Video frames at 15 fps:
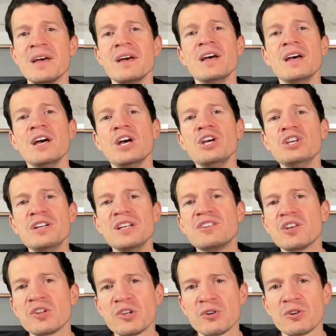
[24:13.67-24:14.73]
Mm-hmm. You need
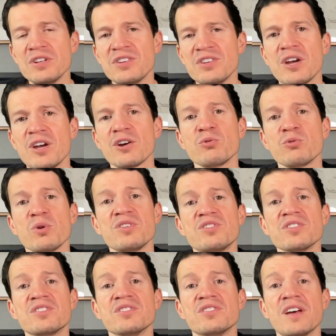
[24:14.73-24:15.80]
to learn these
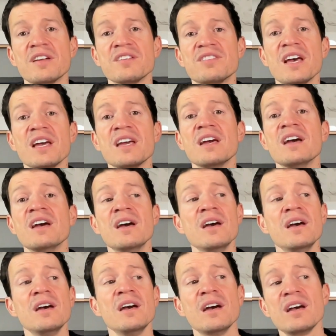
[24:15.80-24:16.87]
characteristics instead of saying,
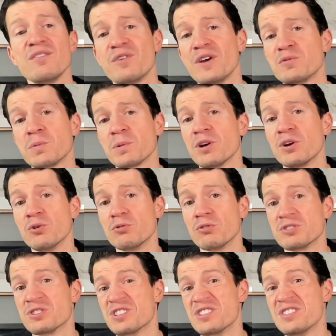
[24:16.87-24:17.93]
Hey, Facebook and
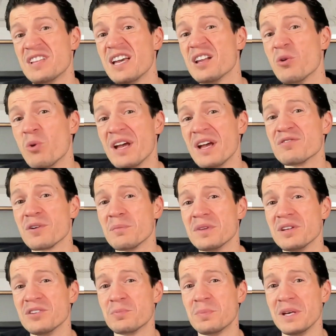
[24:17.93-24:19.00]
Google just stayed away from
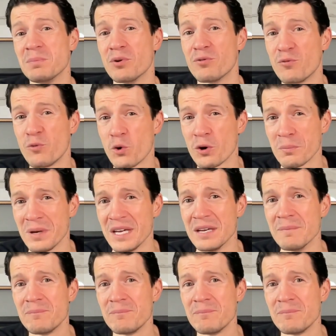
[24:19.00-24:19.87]
these people for me.